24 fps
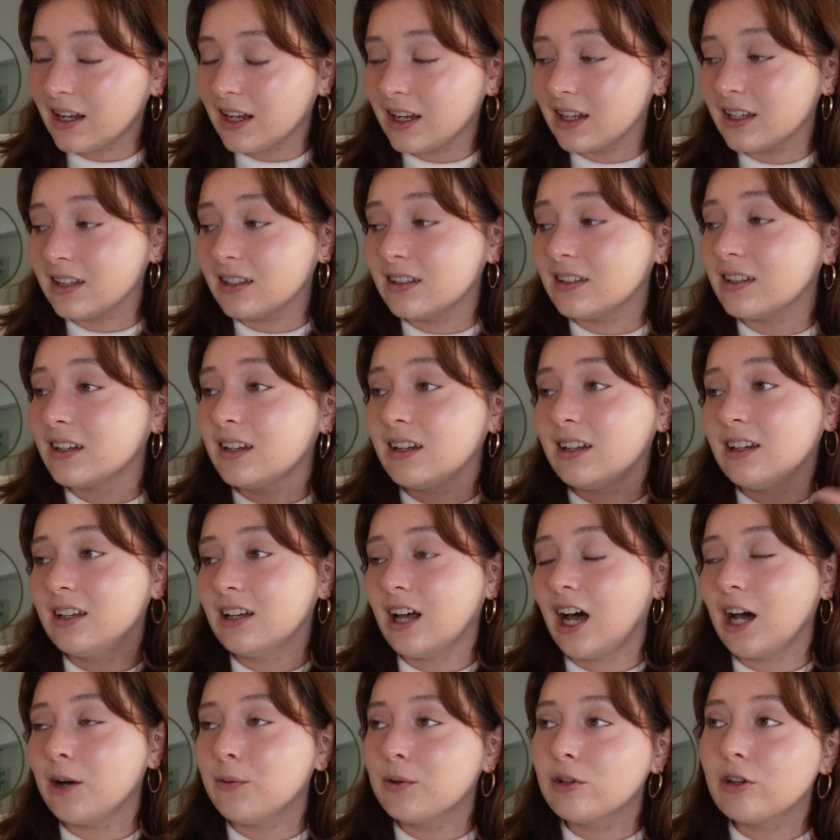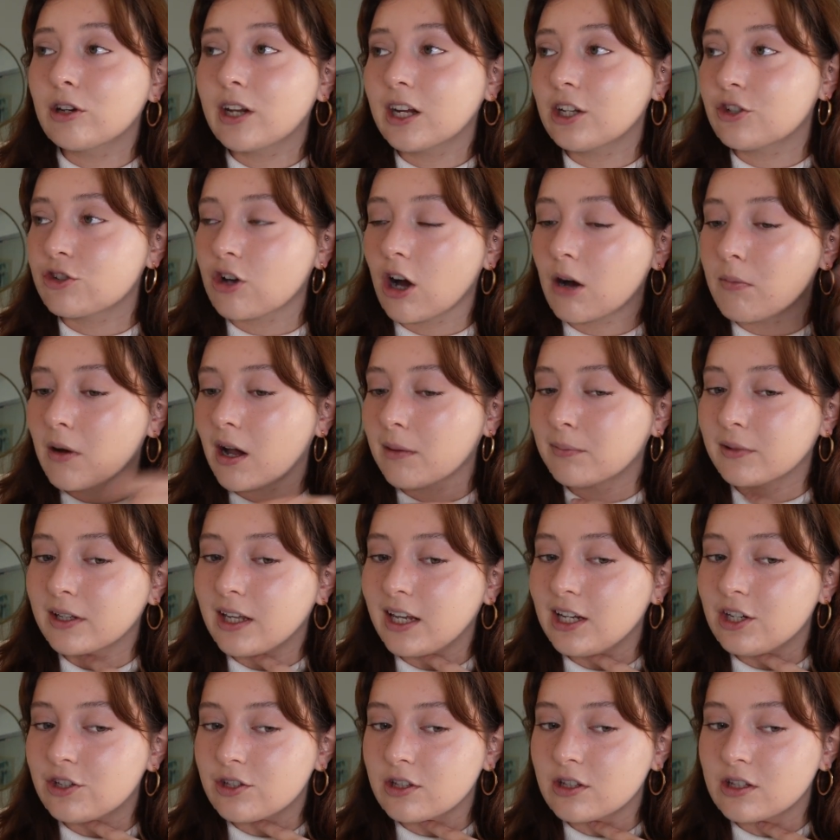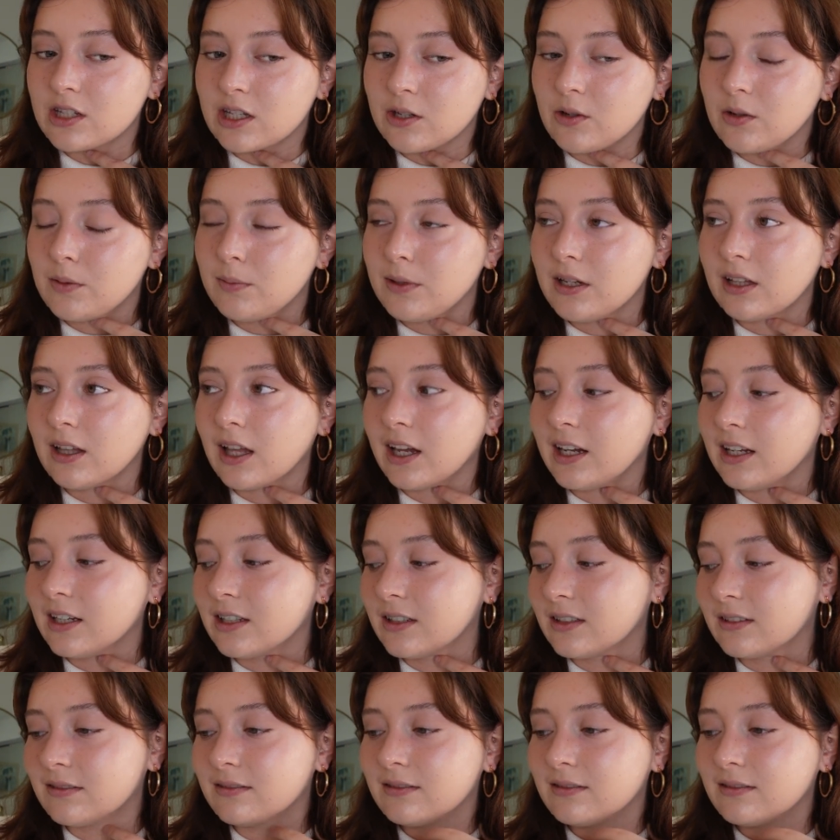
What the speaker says: And I would look at job applications and it would be like,